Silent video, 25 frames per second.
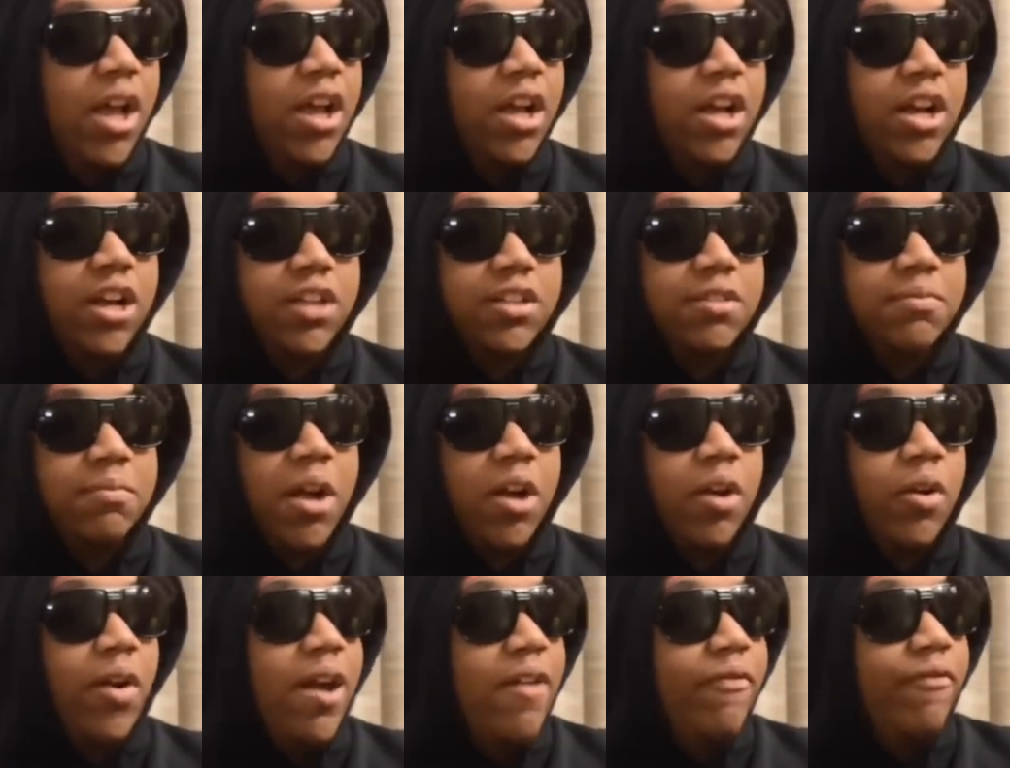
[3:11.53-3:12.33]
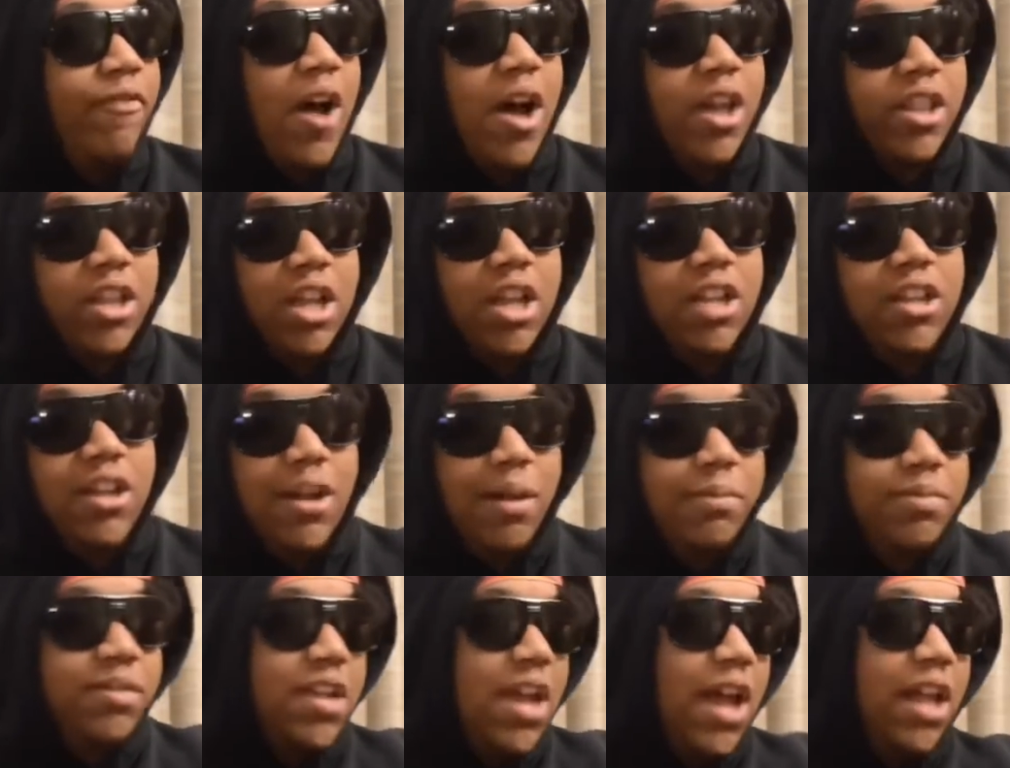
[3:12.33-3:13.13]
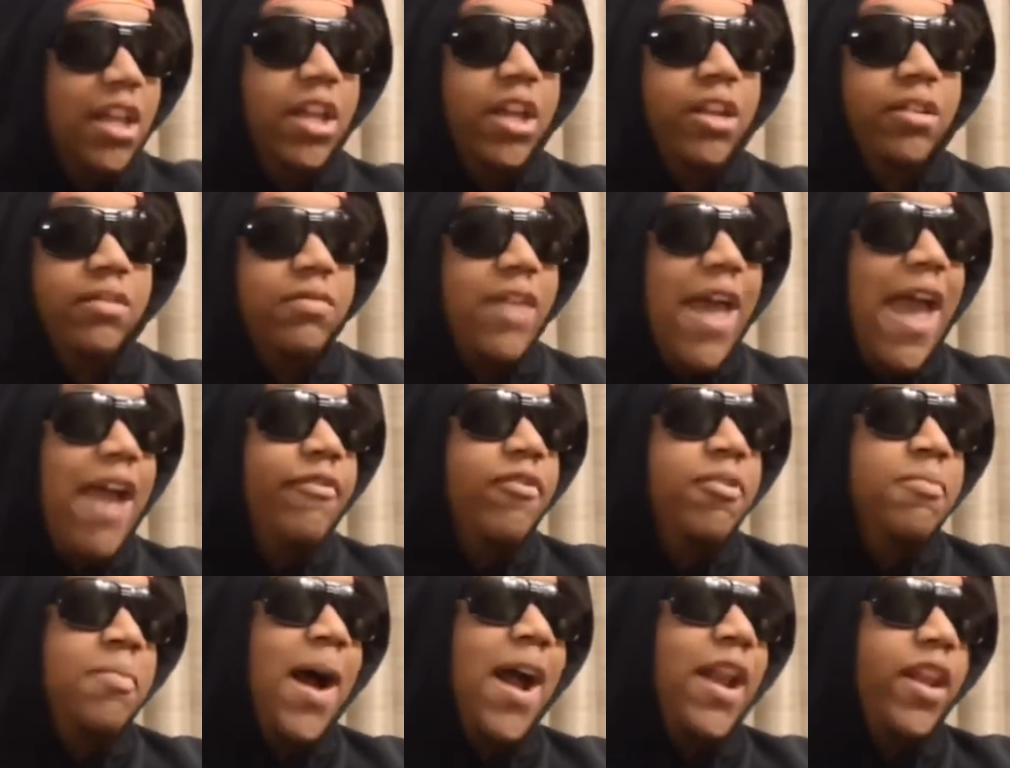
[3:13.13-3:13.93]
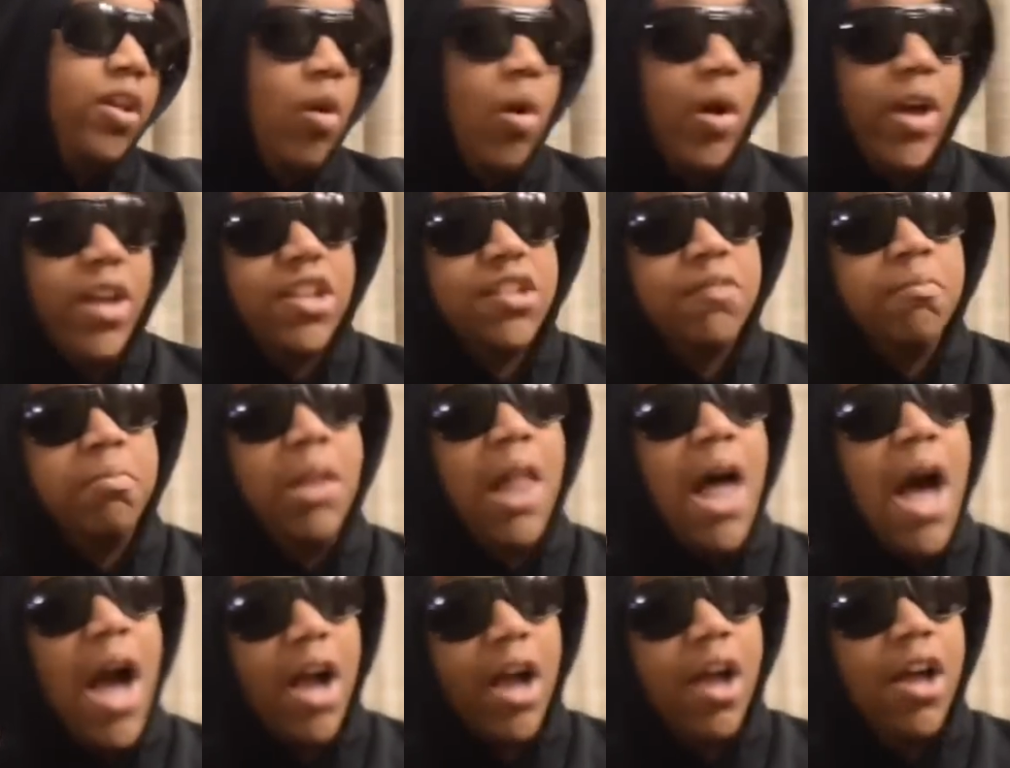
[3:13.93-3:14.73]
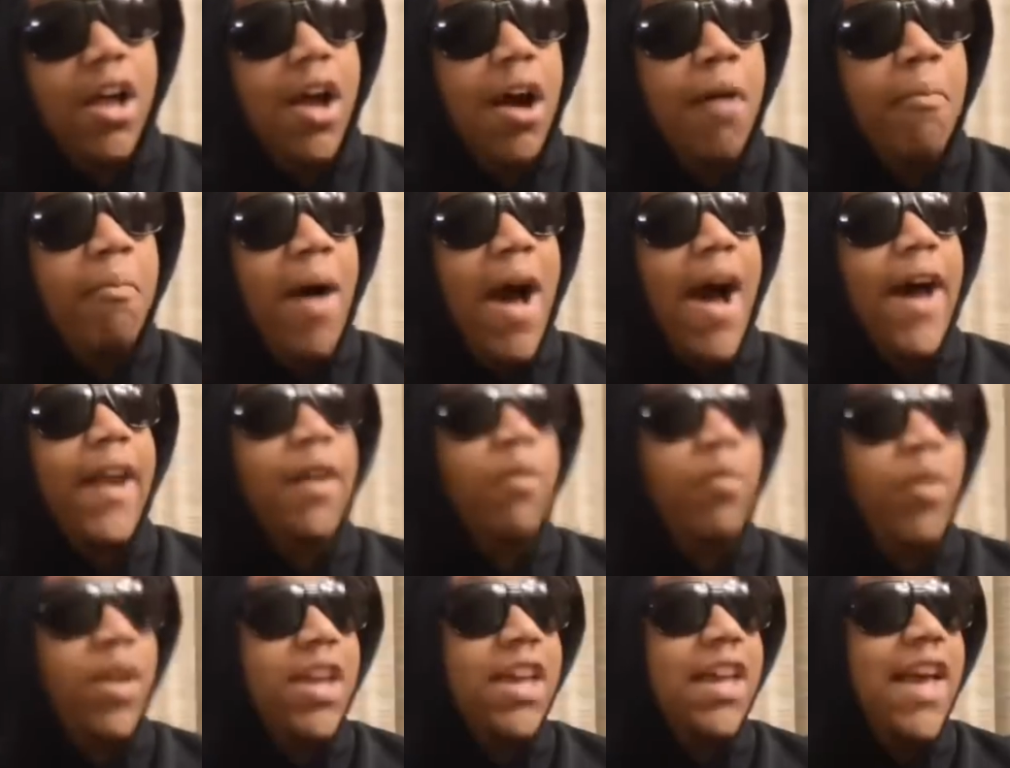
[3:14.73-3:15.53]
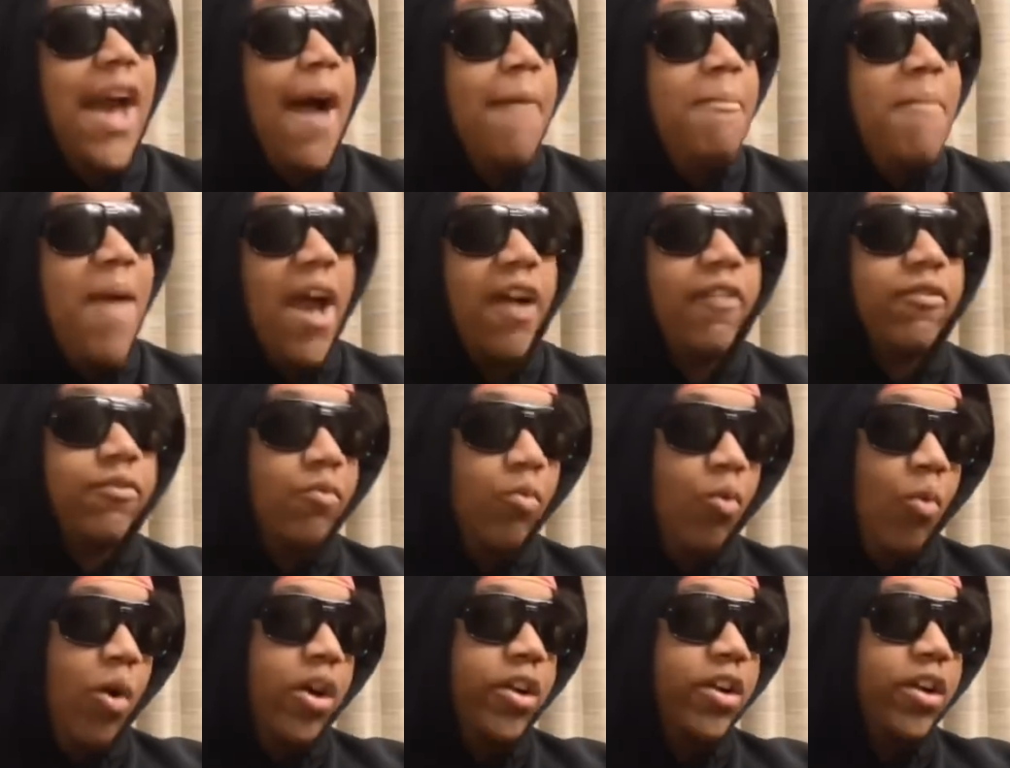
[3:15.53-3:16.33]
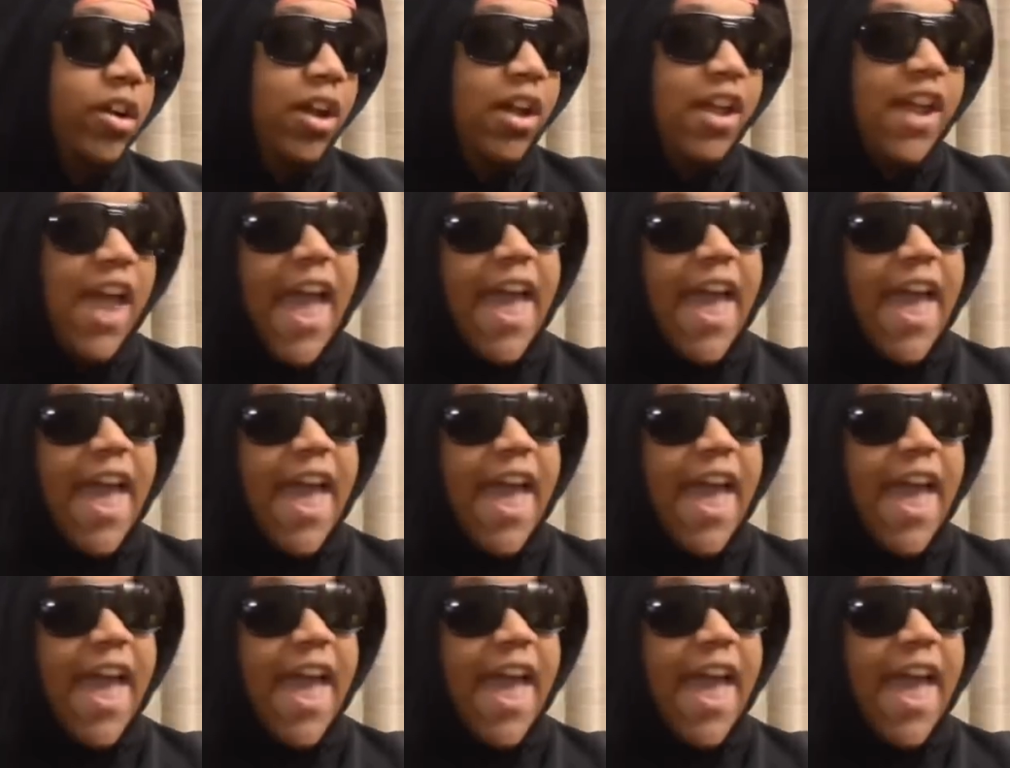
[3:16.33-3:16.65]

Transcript: because my grandfather ended up telling everybody on his block about it when he got back from work.